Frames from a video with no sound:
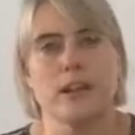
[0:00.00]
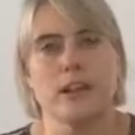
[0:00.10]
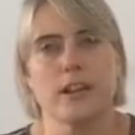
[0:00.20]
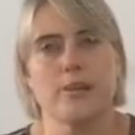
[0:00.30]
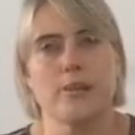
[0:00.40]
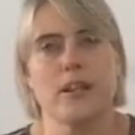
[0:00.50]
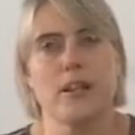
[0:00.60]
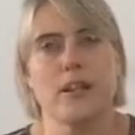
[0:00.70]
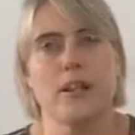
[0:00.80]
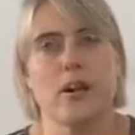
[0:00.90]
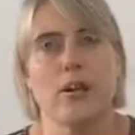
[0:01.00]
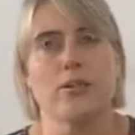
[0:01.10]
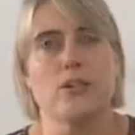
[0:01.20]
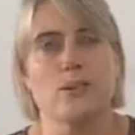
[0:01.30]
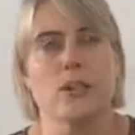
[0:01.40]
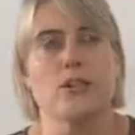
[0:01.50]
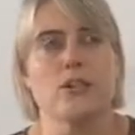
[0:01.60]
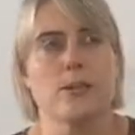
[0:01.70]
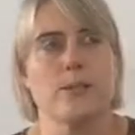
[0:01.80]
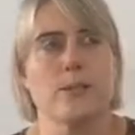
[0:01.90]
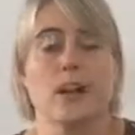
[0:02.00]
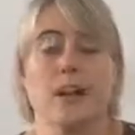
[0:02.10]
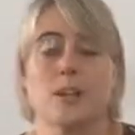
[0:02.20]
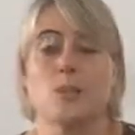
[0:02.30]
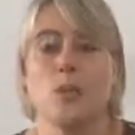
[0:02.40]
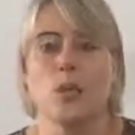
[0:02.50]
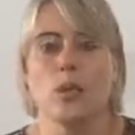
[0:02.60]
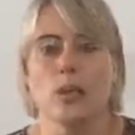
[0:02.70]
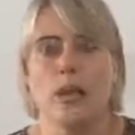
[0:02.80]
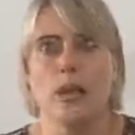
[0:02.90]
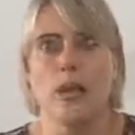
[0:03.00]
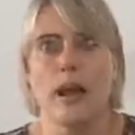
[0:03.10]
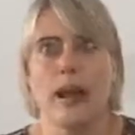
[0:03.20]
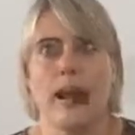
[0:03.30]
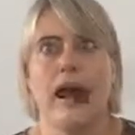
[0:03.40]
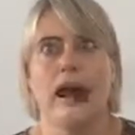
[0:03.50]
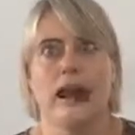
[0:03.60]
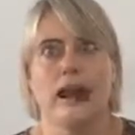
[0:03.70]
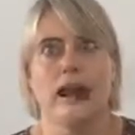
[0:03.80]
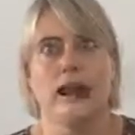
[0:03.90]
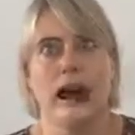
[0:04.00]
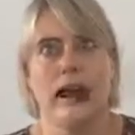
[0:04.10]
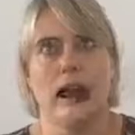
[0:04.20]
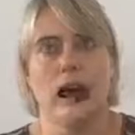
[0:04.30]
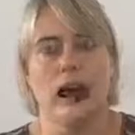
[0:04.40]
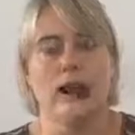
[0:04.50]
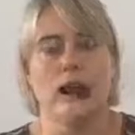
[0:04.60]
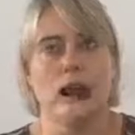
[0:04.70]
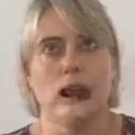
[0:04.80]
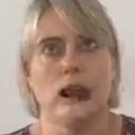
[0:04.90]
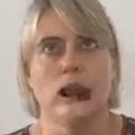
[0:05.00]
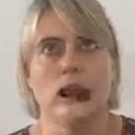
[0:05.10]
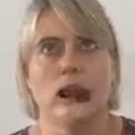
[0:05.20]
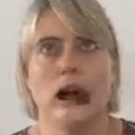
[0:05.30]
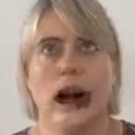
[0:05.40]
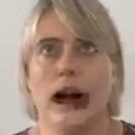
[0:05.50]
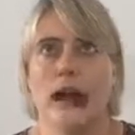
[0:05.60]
So the conference sponsorship is quite a small part of our overall